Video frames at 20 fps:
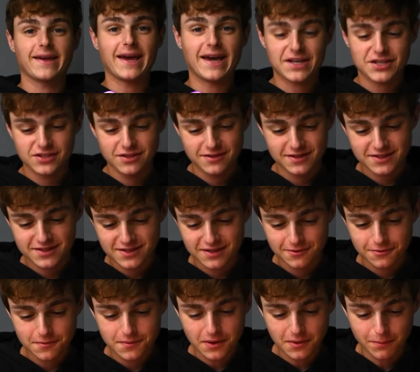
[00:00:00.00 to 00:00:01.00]
actually this thing
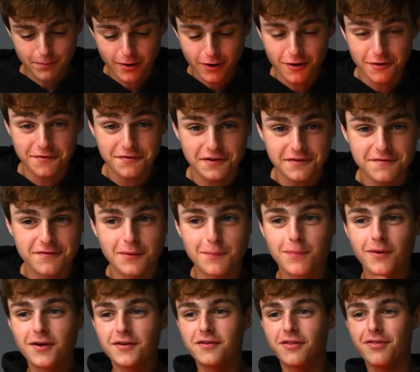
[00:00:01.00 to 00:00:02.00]
would be a perfect
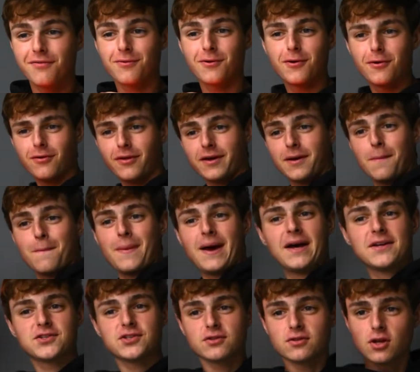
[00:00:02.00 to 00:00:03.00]
football to throw. Like
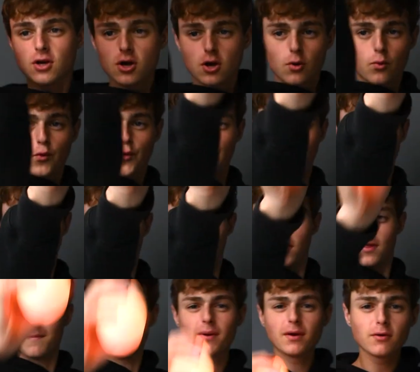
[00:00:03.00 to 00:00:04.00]
imagine in
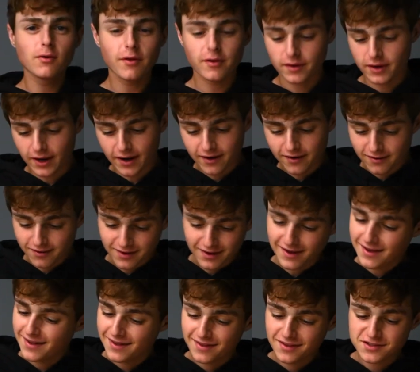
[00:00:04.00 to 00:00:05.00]
the middle of the night,
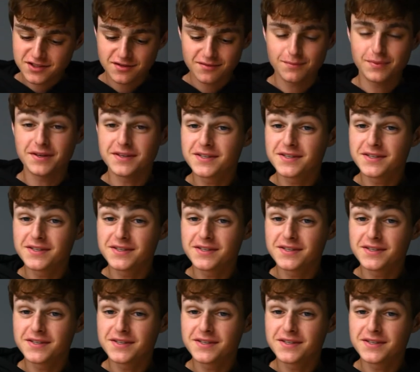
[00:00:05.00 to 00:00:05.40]
this would be